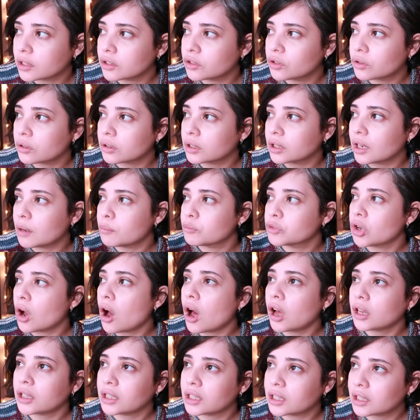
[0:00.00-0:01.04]
and I'm
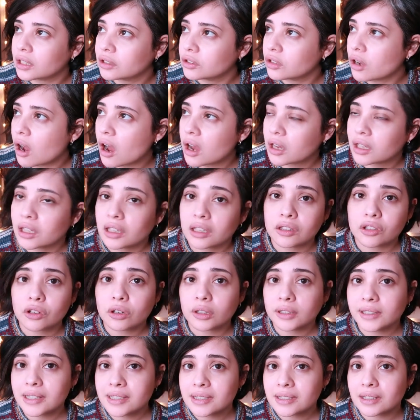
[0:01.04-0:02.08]
talking and
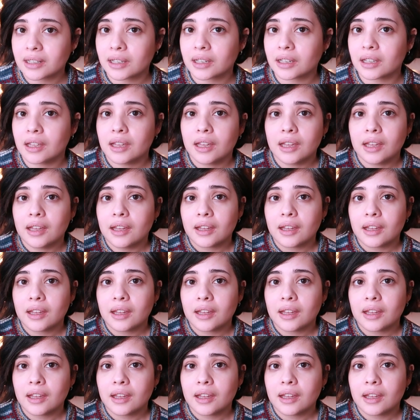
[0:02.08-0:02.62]
you're listening.